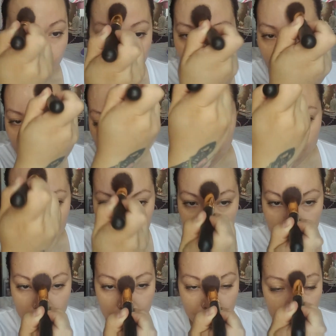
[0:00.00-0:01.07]

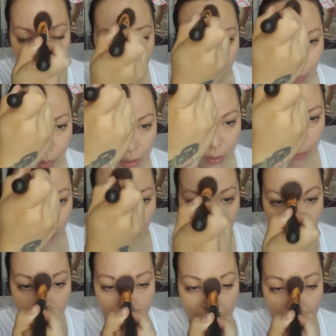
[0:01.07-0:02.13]
I always
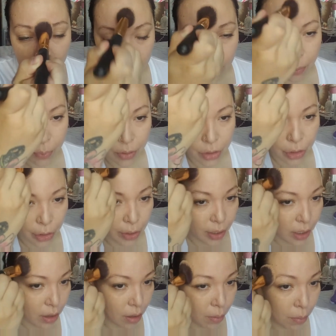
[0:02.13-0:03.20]
buy them and end up
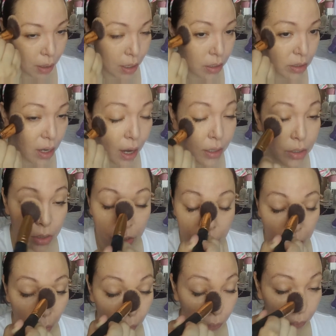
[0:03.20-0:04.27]
returning them because I just
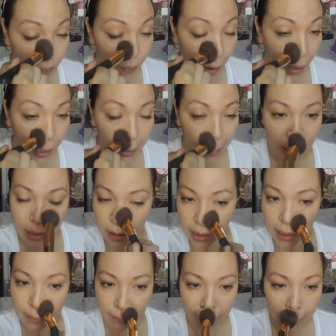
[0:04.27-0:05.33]
don't find that
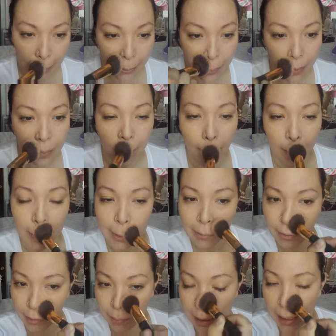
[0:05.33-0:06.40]
they really do much
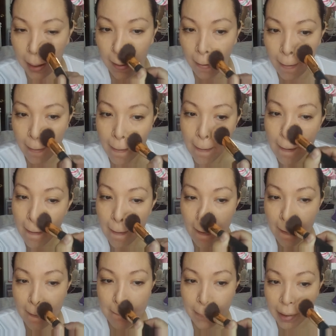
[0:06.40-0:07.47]
for me.
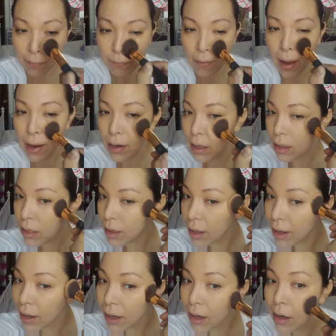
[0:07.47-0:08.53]
If
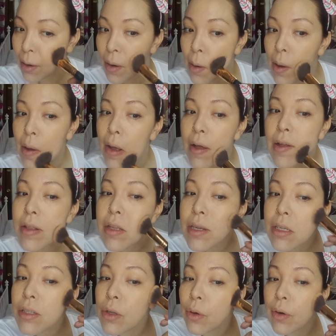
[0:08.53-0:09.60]
anything,
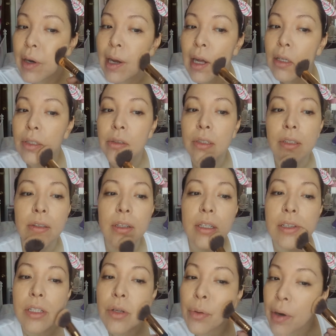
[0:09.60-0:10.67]
this
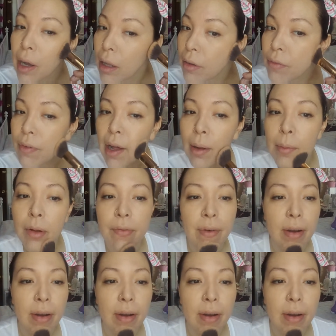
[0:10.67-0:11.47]
L'Oreal Infallible